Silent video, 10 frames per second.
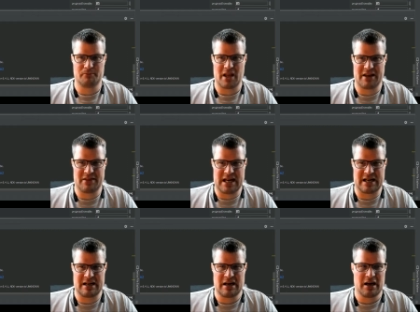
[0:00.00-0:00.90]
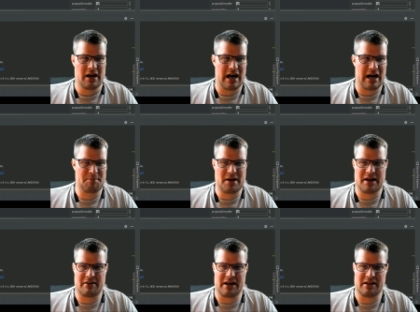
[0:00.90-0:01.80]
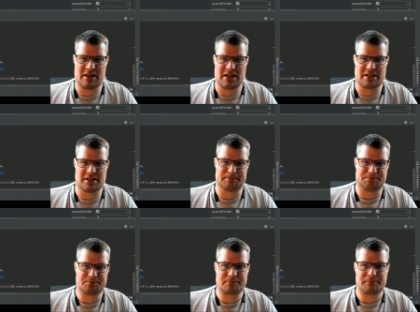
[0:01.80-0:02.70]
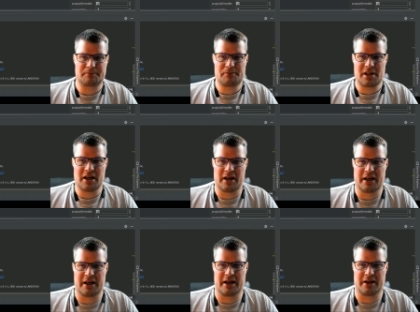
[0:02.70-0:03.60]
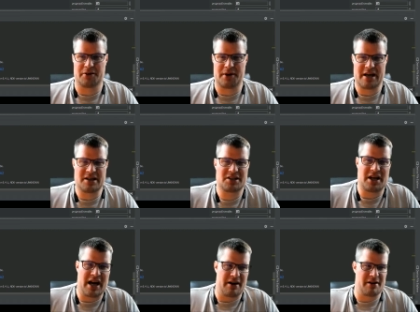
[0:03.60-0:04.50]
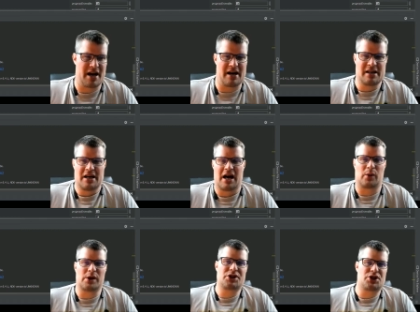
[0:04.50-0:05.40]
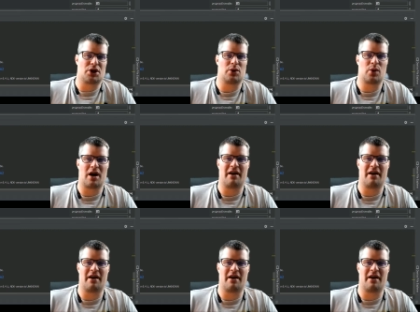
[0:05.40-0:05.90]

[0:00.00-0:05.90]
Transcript: And then up here in this uh, grayish area, I will show a